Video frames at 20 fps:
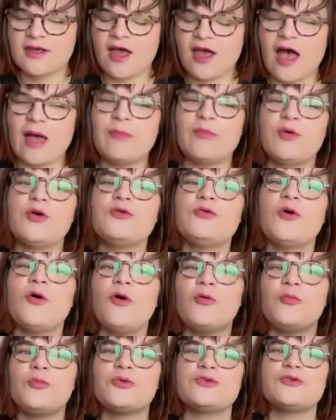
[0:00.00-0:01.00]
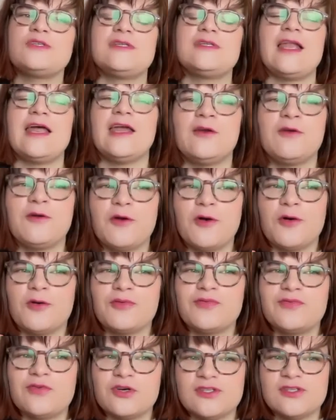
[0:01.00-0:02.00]
I'm going to almost like
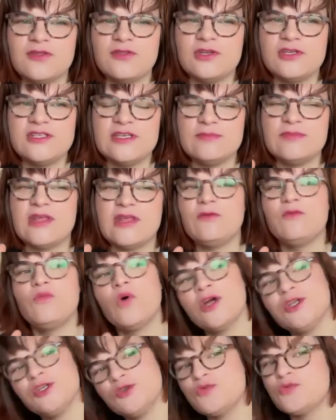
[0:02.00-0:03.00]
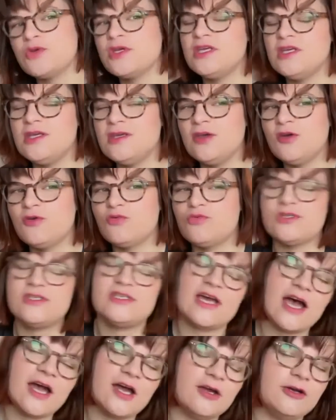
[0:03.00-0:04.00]
force on the team, then what do we
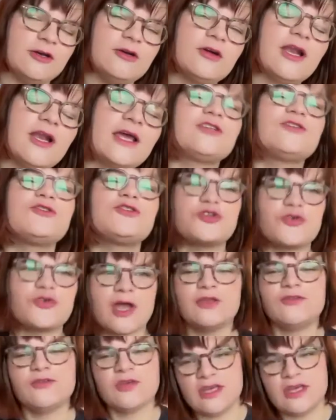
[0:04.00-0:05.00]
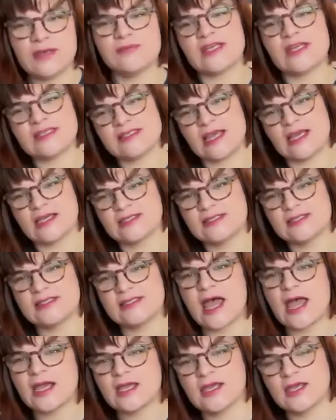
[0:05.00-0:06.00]
retire? Like to try to keep that tech
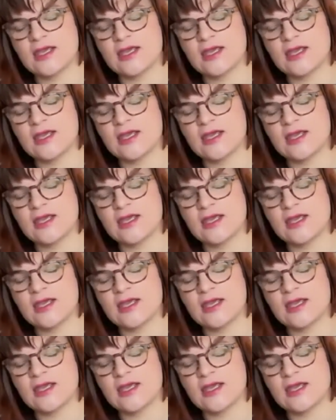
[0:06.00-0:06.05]
stack